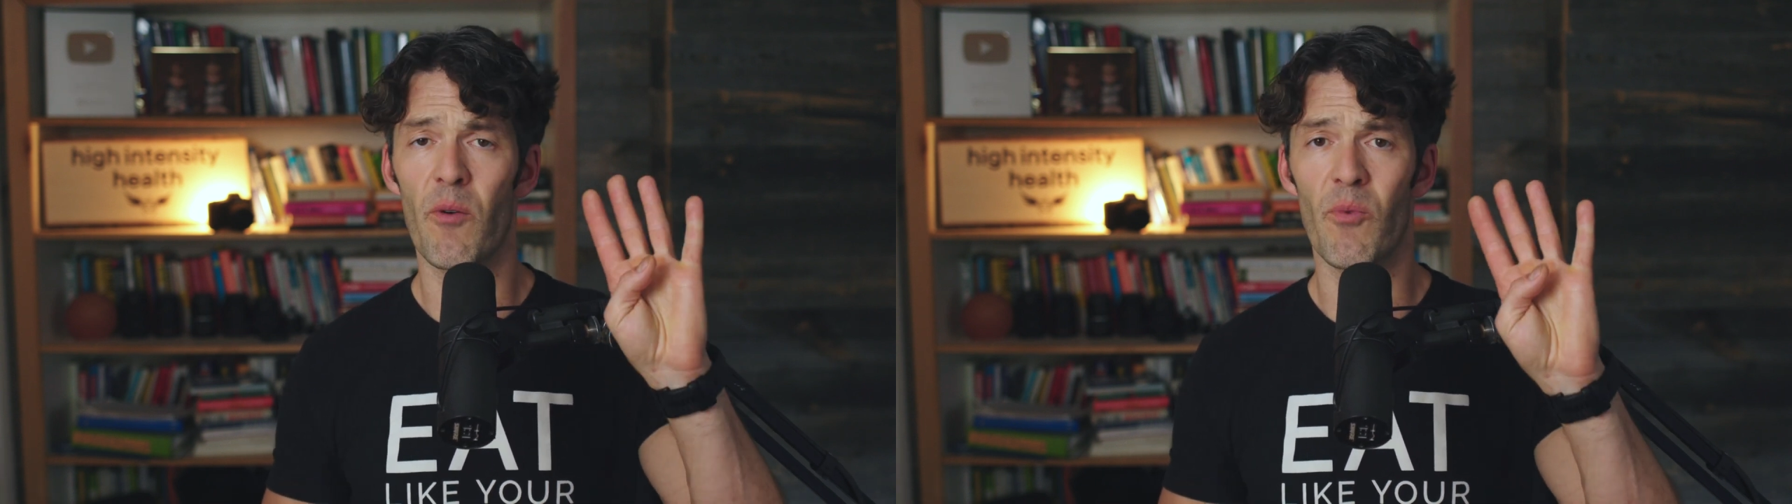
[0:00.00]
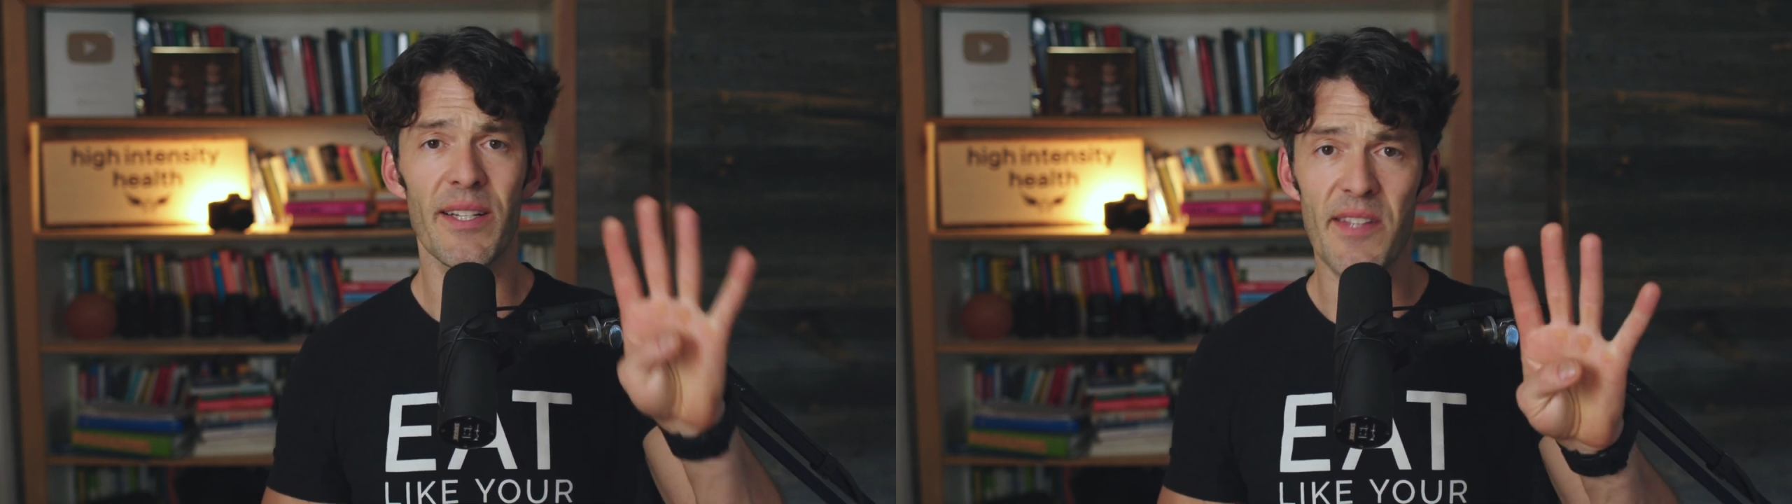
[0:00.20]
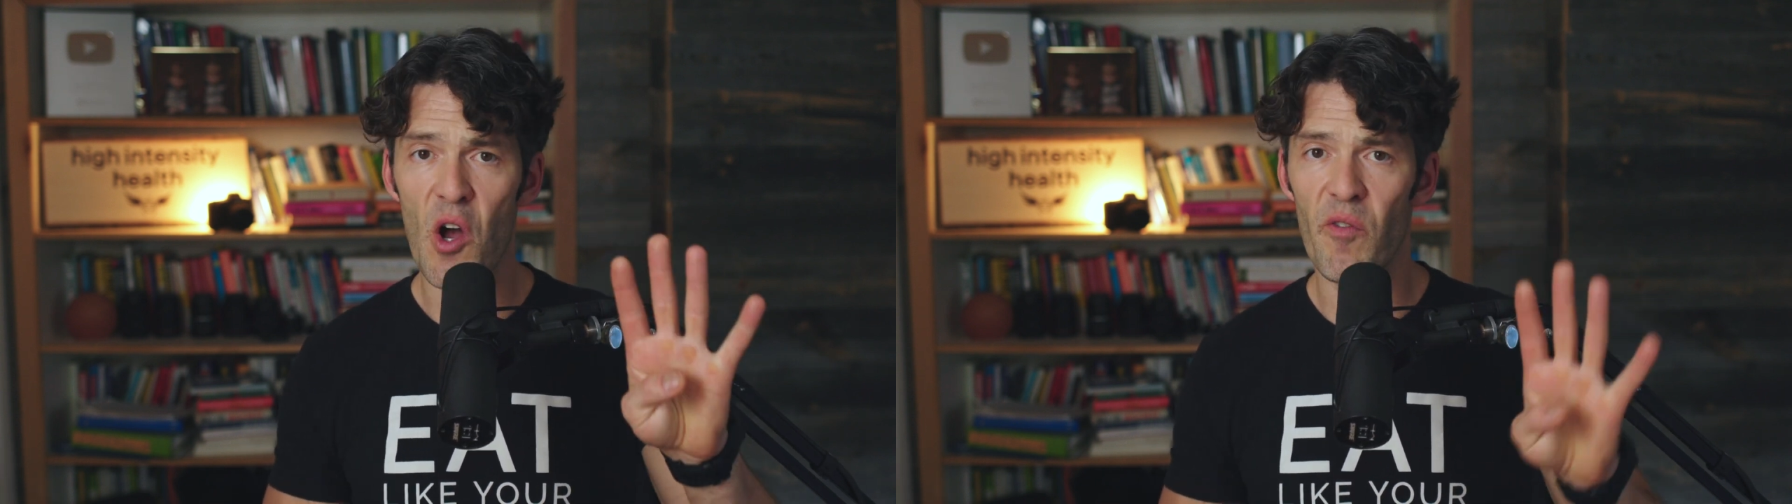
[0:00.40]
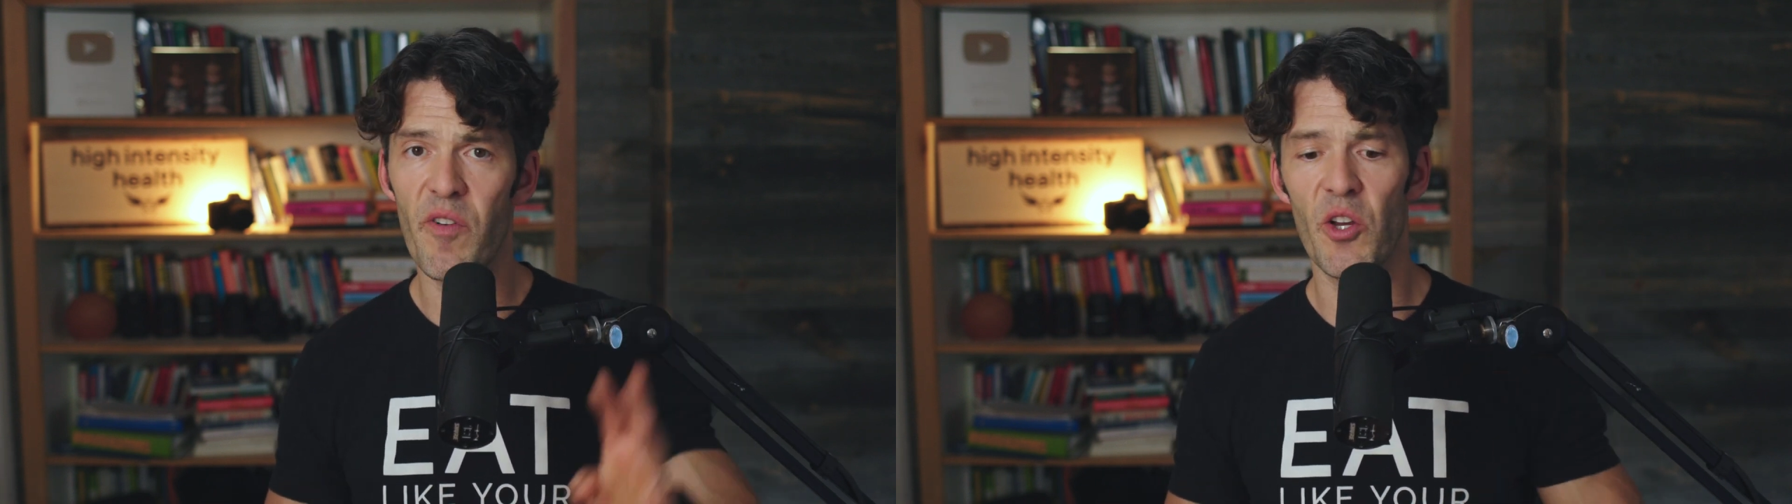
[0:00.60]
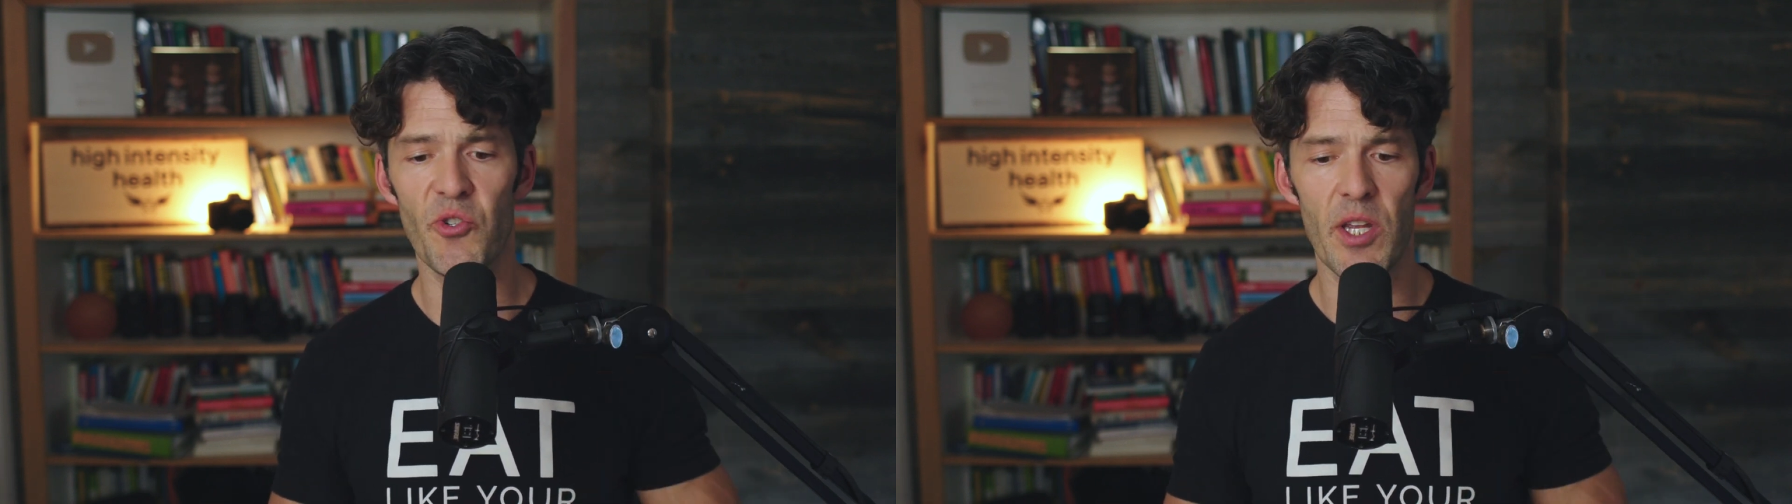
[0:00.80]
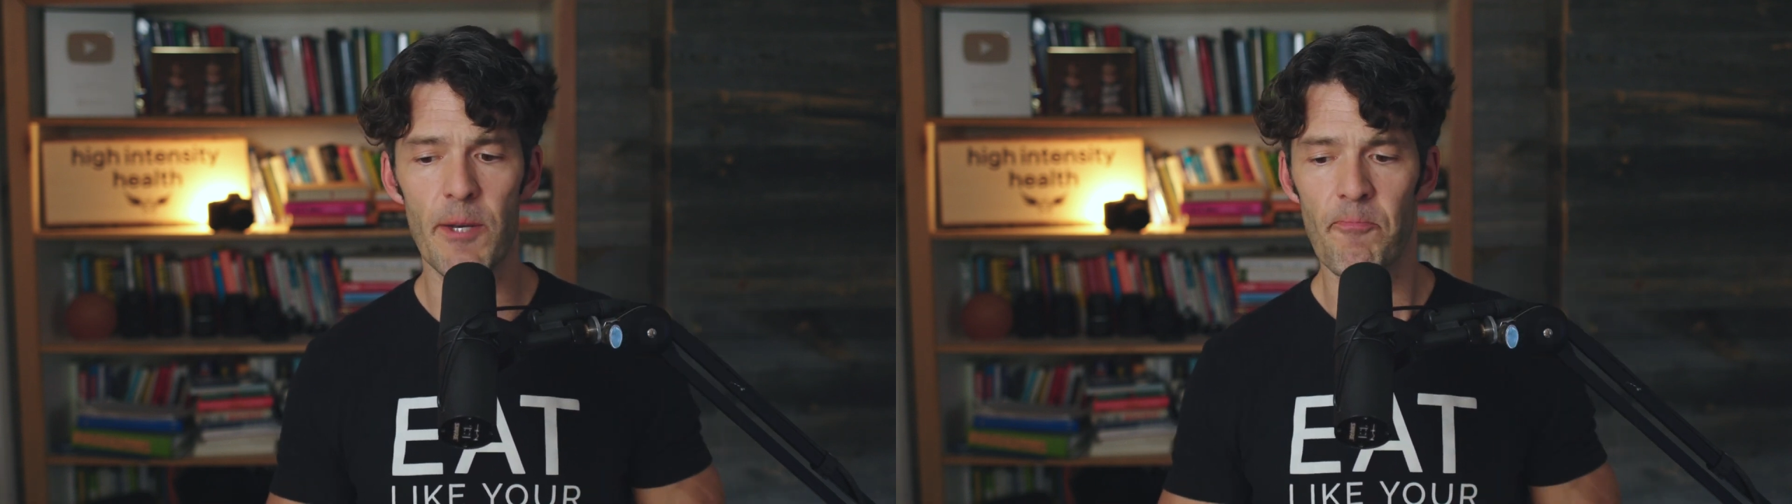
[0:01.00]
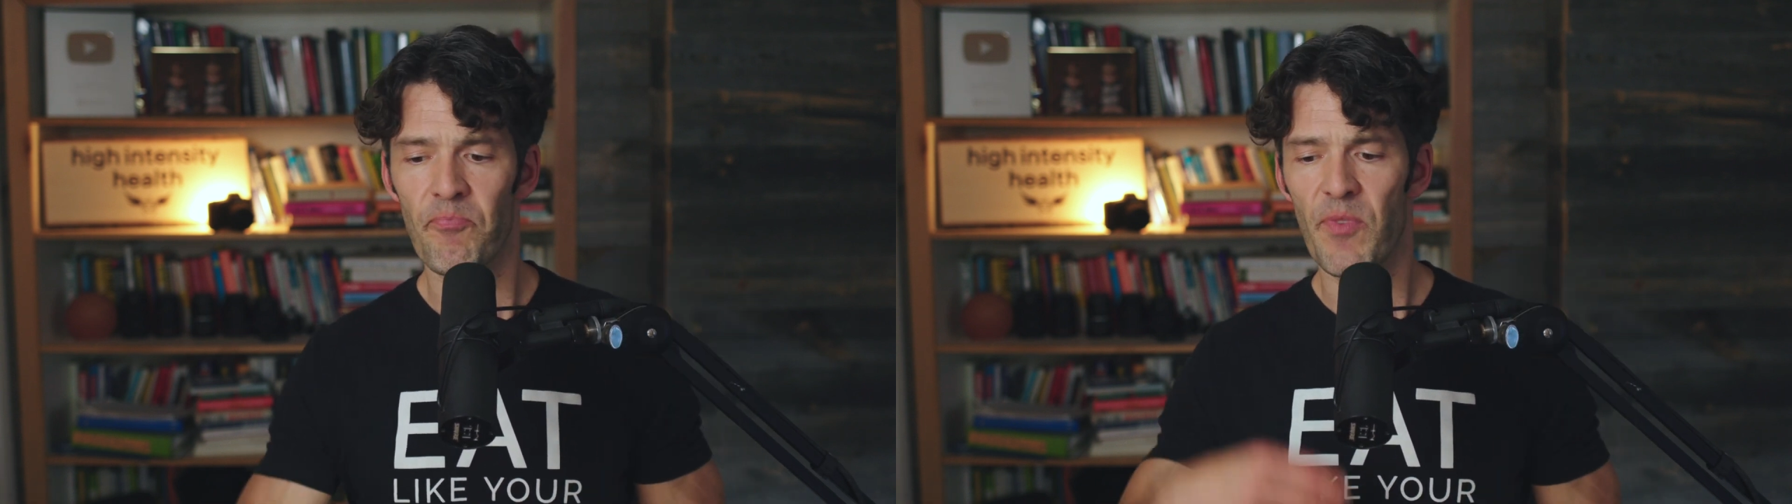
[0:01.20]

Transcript: erectile function,